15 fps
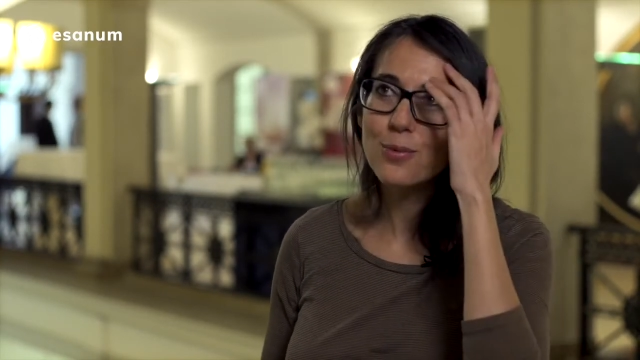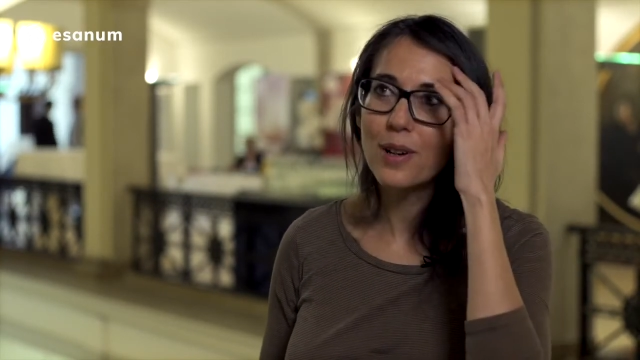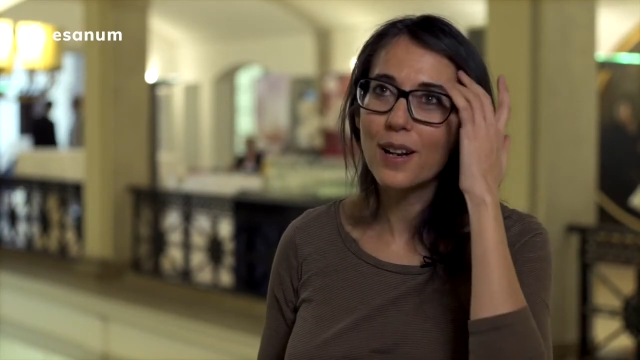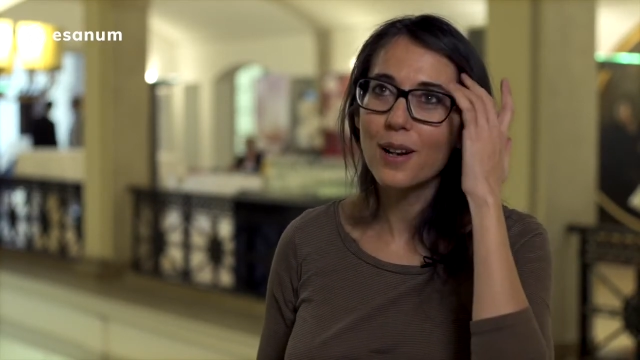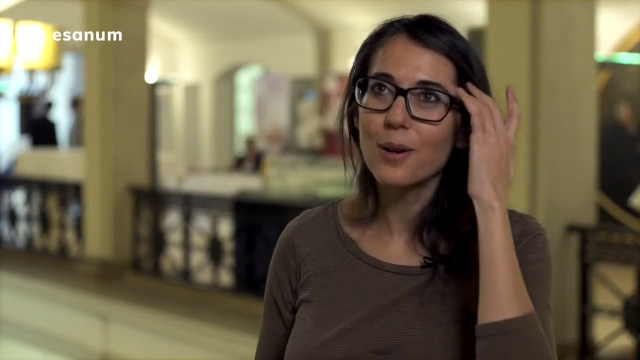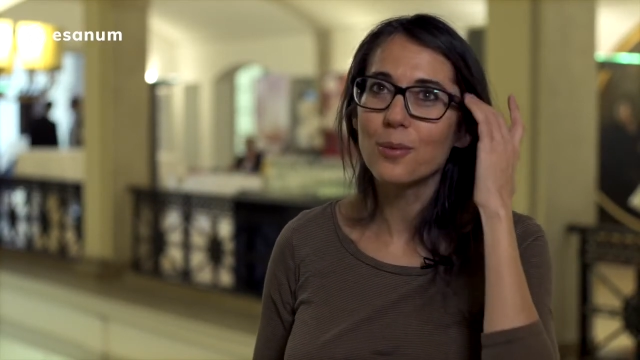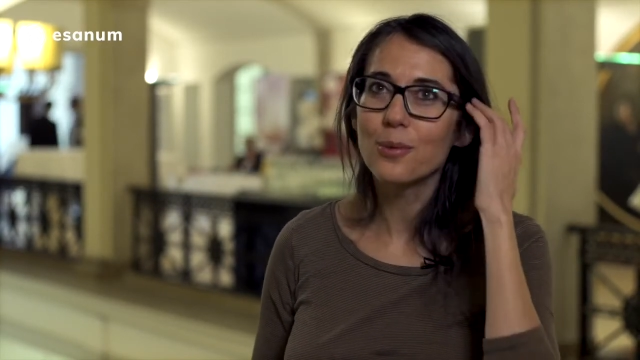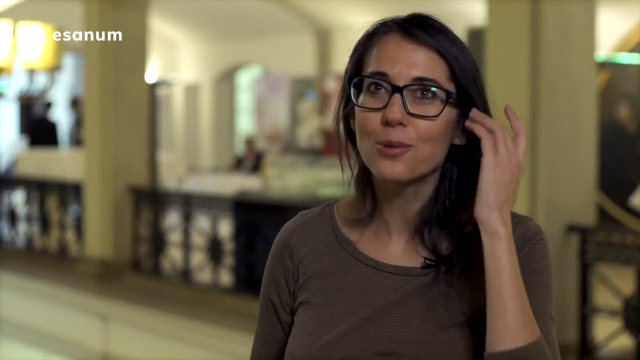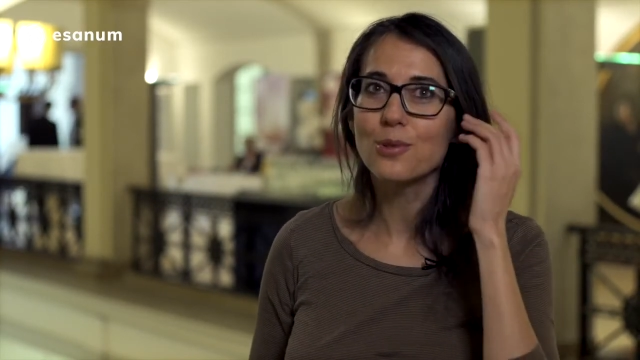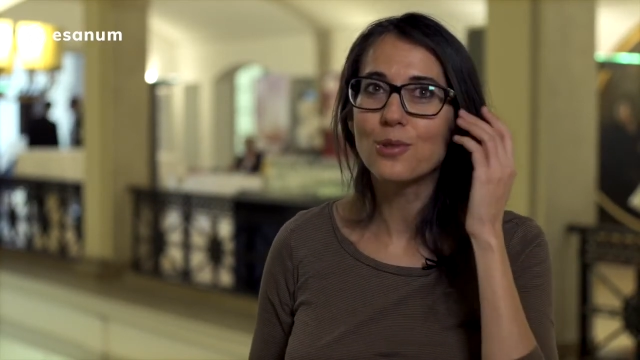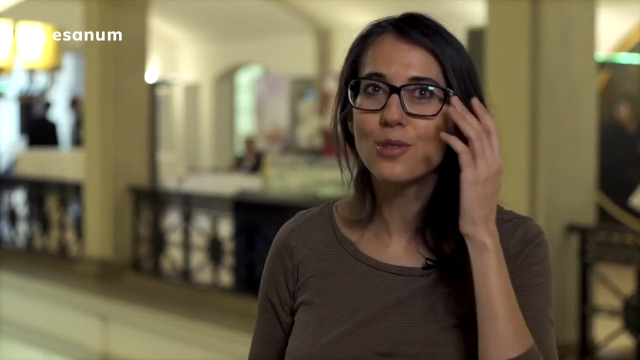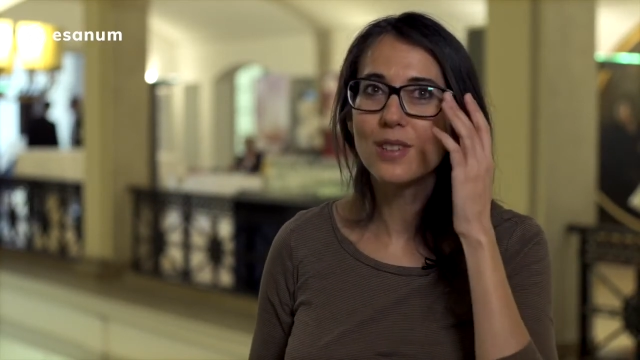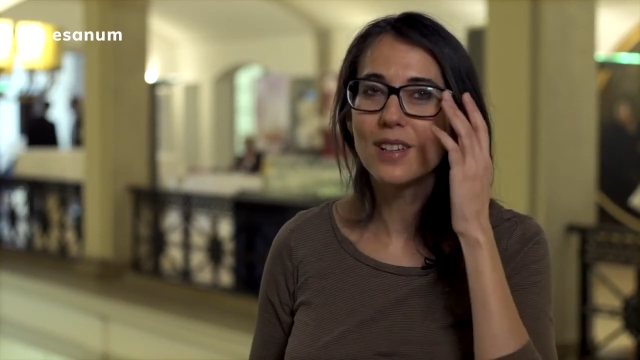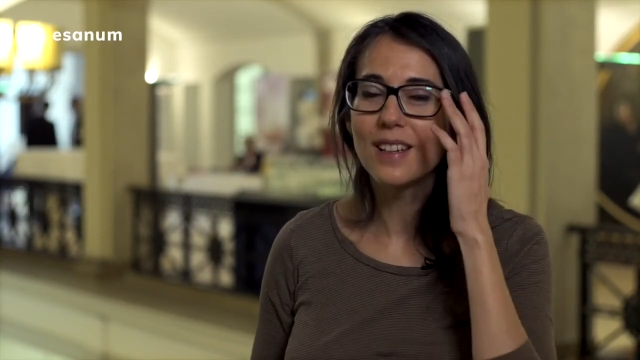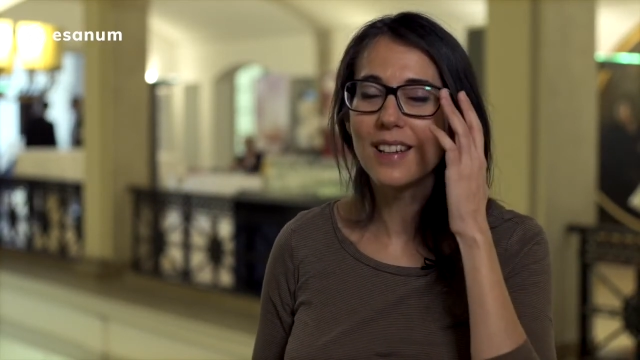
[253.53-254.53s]
when I
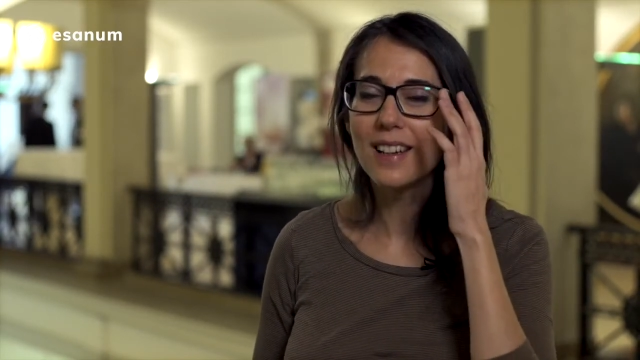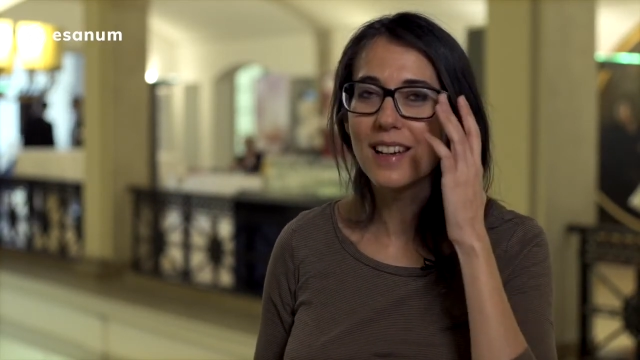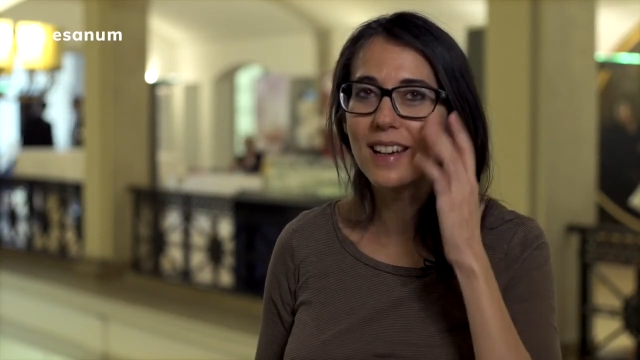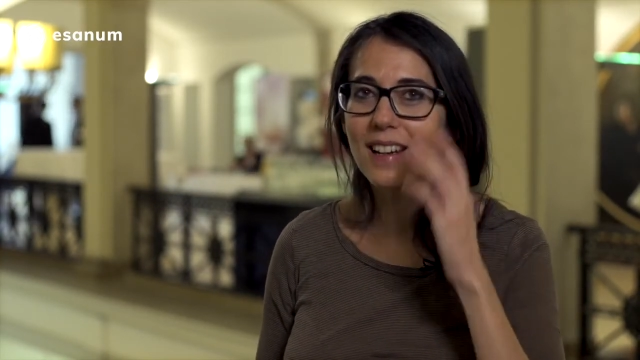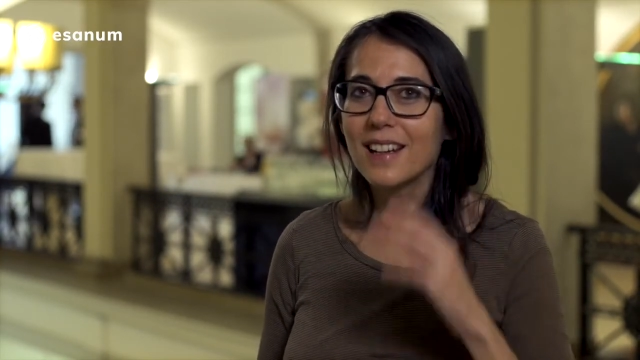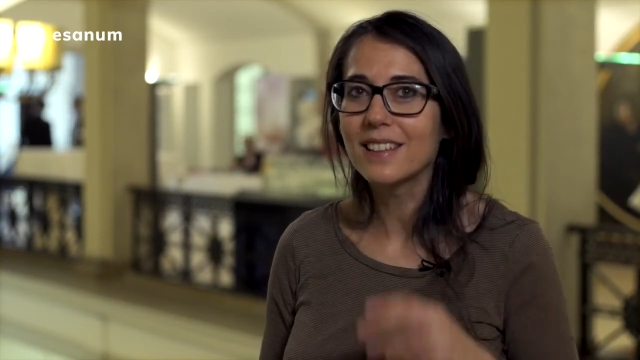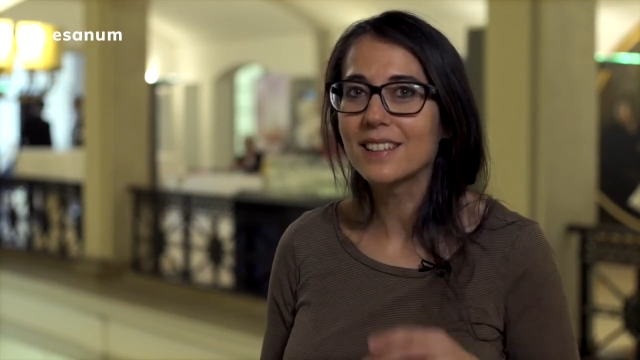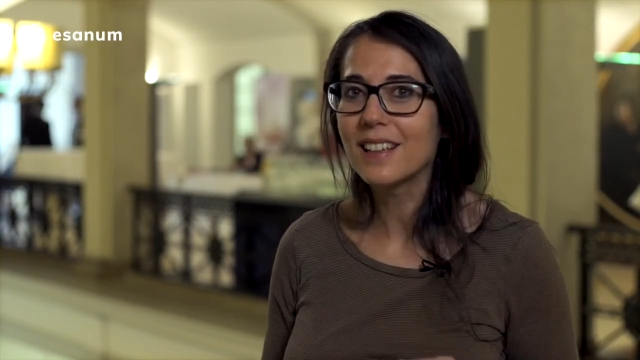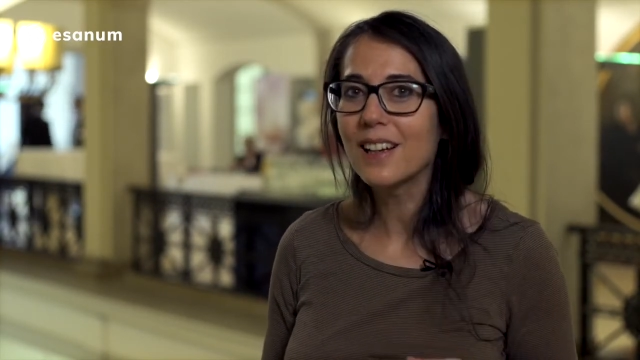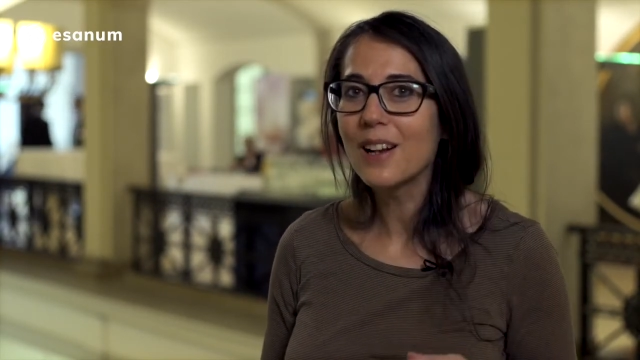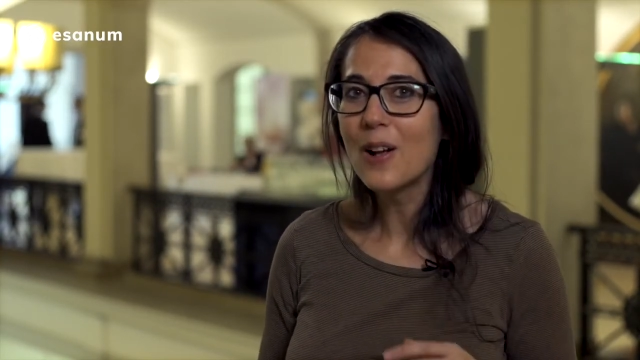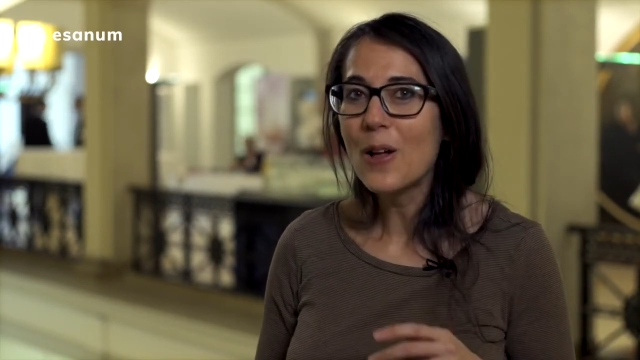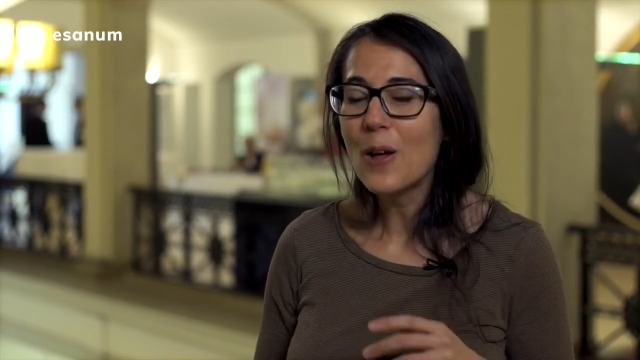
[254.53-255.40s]
was little,